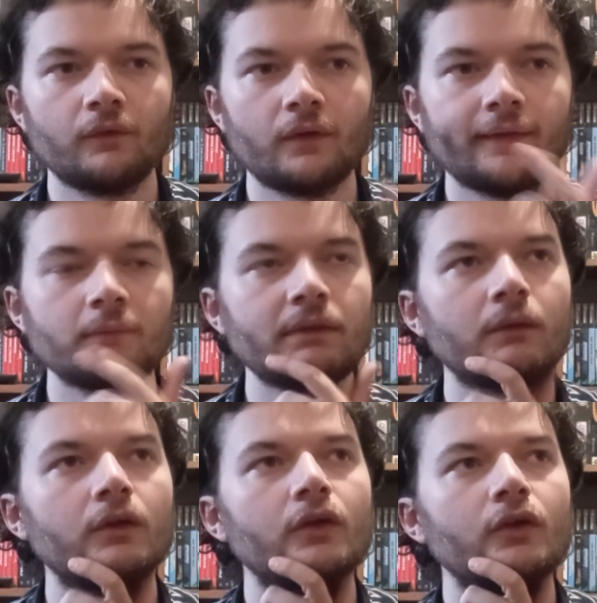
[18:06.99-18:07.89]
How
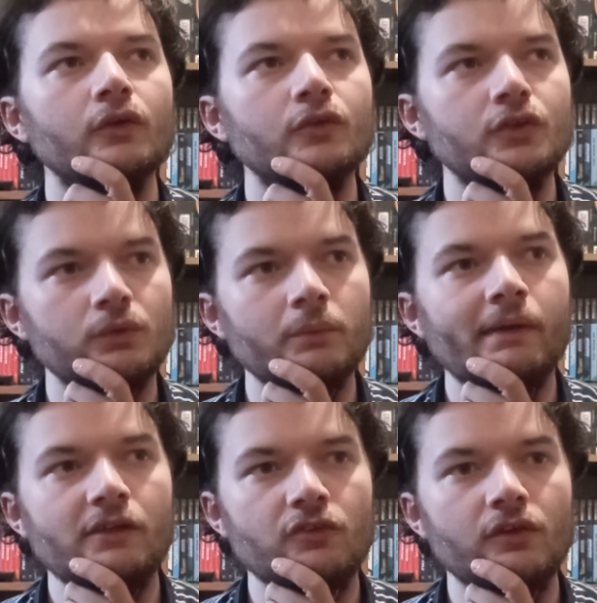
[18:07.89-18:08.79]
about tuna
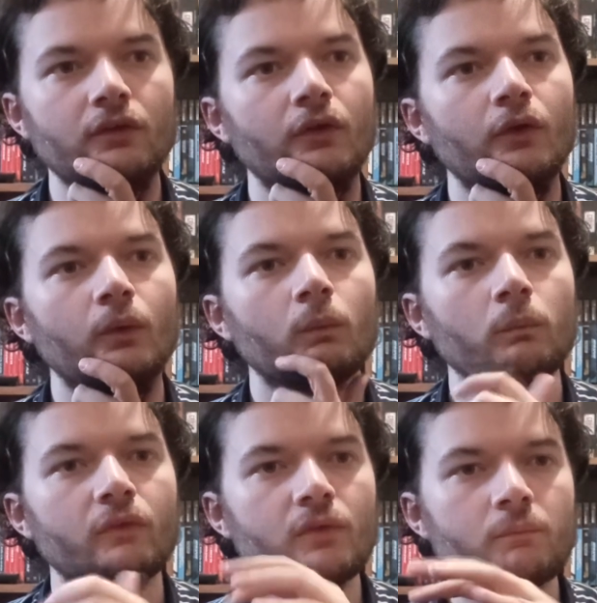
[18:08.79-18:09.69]
pasta
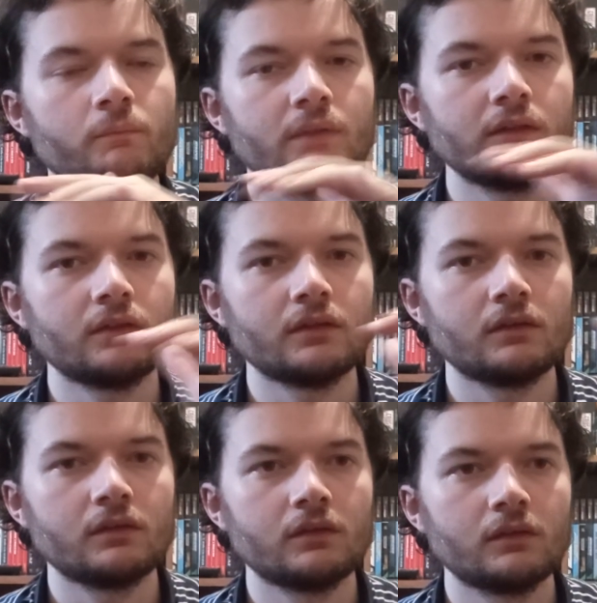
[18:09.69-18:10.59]
with some melted
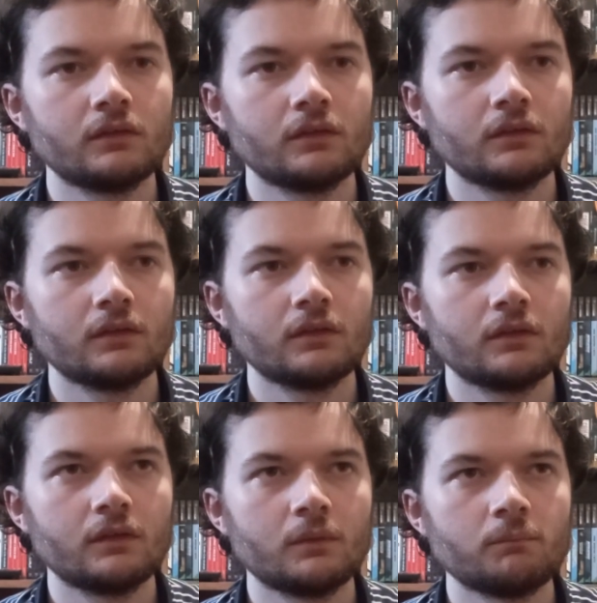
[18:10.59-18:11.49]

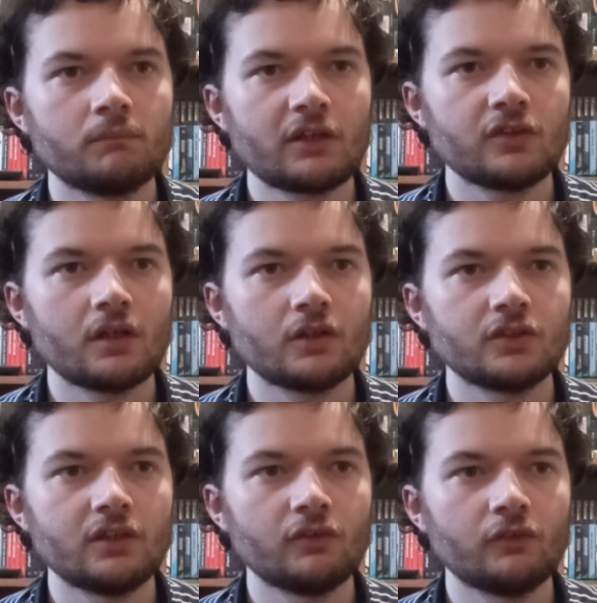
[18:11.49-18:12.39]
Mexicana
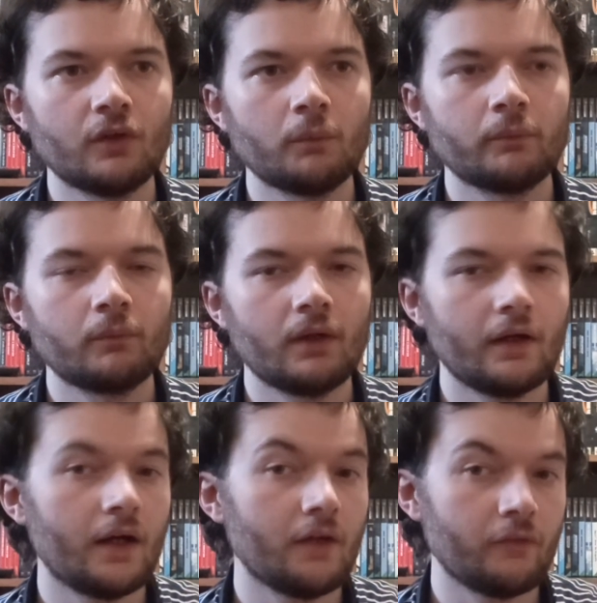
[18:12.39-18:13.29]
cheese on top?
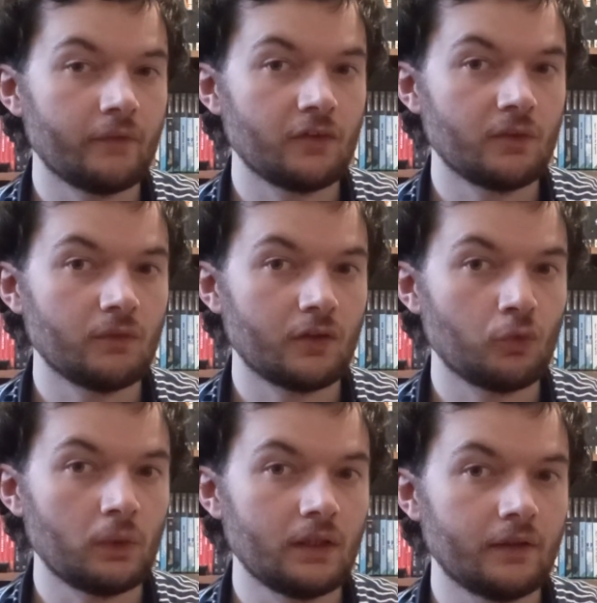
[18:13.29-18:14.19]
I think that sounds like a
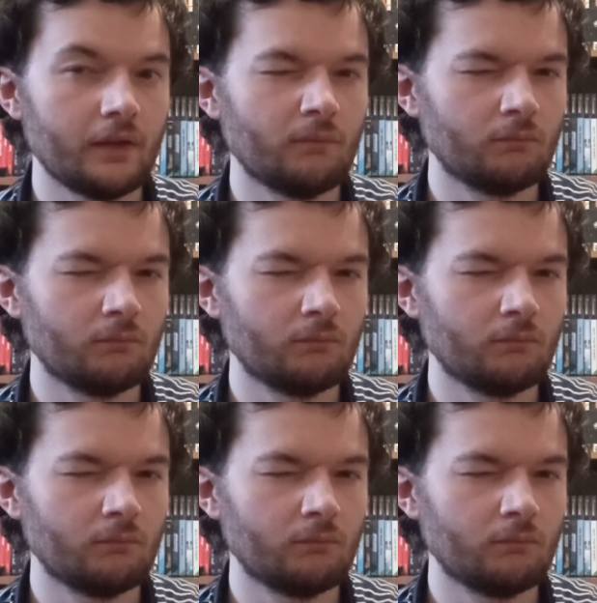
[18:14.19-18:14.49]
swell idea.